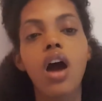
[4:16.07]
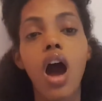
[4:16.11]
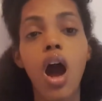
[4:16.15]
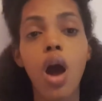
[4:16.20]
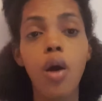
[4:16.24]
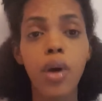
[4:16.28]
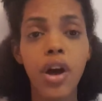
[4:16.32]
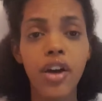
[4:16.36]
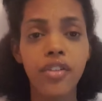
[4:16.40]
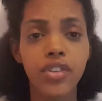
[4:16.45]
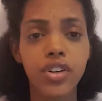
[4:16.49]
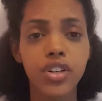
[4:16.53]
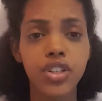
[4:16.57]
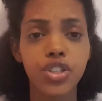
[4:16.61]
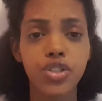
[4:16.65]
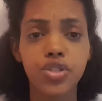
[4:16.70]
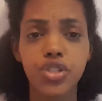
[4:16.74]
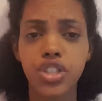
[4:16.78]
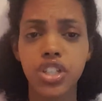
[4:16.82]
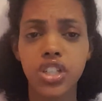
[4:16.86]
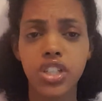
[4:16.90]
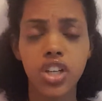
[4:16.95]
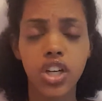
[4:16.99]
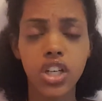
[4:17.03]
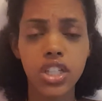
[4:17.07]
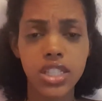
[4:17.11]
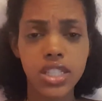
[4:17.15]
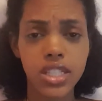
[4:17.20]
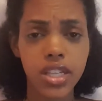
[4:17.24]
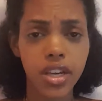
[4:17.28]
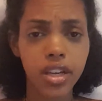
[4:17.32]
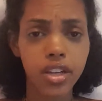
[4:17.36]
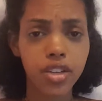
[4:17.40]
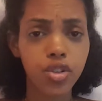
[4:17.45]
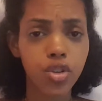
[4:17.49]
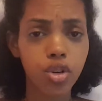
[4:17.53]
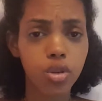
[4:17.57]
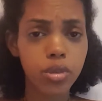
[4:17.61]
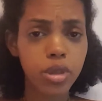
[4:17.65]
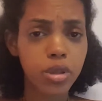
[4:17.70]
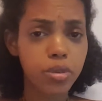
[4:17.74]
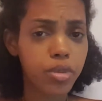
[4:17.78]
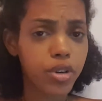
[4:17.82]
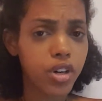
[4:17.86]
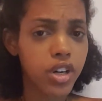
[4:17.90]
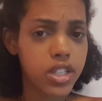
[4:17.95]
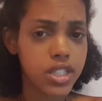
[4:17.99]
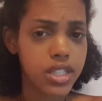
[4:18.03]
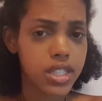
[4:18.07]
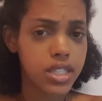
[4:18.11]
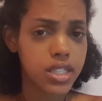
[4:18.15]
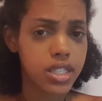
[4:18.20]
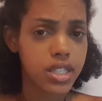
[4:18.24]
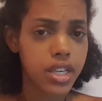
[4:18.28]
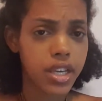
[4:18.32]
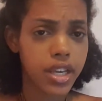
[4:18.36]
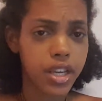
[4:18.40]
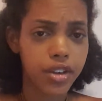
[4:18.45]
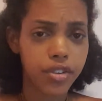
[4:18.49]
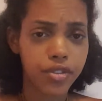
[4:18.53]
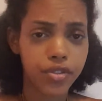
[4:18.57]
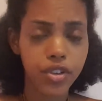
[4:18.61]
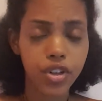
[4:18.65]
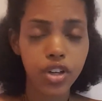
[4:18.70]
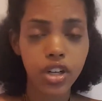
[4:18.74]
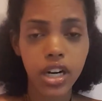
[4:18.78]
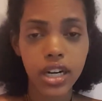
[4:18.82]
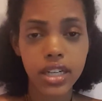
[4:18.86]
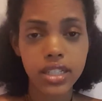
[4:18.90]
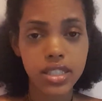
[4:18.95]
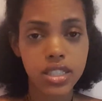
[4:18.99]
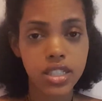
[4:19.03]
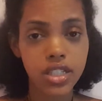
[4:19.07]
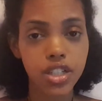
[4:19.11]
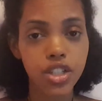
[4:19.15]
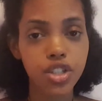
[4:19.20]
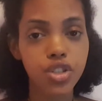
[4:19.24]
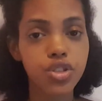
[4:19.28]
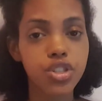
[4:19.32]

However, you should not take normal porosity hair for granted.